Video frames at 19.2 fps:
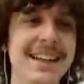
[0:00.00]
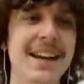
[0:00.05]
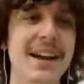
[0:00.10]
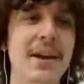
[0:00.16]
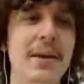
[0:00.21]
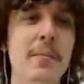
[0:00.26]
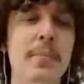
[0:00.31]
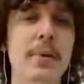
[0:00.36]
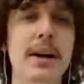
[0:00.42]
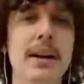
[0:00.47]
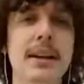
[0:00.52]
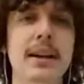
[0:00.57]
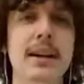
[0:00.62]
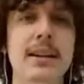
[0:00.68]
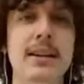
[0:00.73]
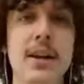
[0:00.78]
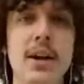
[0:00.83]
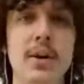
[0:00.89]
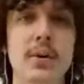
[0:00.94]
But
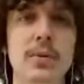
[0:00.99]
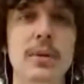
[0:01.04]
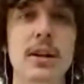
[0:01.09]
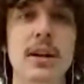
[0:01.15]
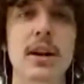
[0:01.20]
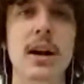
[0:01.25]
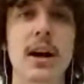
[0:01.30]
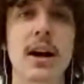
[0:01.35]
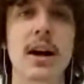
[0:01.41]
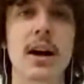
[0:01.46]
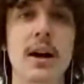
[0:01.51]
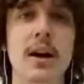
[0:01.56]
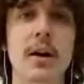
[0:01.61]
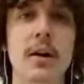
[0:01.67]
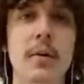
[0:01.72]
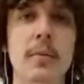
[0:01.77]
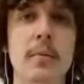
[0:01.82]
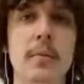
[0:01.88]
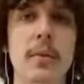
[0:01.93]
no,
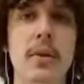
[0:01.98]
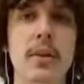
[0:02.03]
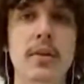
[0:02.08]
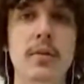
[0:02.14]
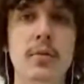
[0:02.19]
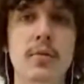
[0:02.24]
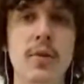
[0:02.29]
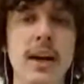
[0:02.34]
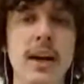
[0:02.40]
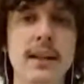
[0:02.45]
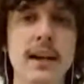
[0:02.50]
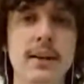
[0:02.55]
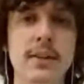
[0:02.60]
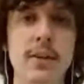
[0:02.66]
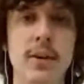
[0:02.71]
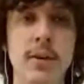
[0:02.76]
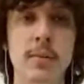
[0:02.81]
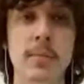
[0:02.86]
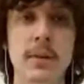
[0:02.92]
right now there
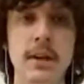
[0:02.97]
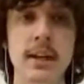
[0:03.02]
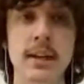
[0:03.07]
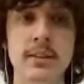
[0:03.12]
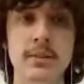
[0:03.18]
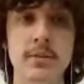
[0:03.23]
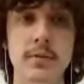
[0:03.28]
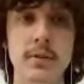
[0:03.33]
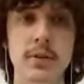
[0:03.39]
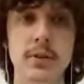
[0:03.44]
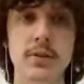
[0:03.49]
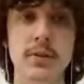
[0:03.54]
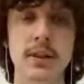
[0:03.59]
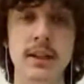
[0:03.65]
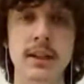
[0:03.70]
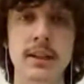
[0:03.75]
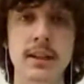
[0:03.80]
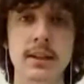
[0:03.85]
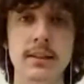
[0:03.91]
aren't plans for a
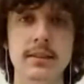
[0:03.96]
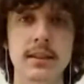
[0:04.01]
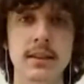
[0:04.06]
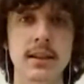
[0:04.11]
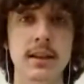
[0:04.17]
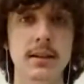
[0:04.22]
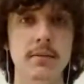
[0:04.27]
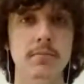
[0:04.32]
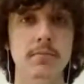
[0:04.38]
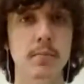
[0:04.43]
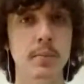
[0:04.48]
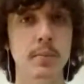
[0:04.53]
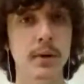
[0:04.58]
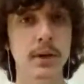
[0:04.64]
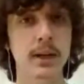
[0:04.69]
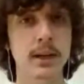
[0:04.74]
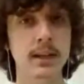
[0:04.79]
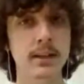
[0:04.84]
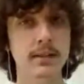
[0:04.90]
screening next Sunday,
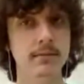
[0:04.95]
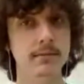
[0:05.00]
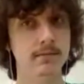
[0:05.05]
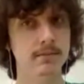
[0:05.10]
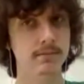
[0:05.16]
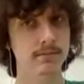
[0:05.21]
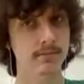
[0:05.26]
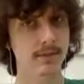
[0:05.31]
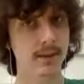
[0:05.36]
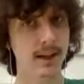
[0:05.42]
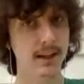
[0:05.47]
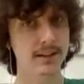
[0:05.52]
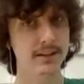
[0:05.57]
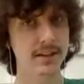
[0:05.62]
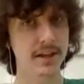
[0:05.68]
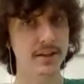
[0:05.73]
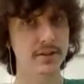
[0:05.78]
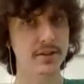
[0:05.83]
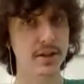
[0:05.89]
but it
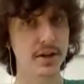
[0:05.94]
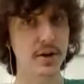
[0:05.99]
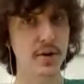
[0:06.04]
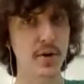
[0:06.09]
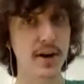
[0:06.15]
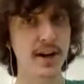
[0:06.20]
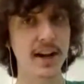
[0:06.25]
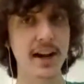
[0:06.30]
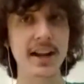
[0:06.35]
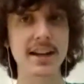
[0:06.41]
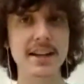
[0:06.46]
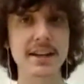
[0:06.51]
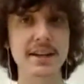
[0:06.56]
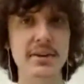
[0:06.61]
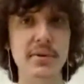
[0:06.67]
sounds like a great idea.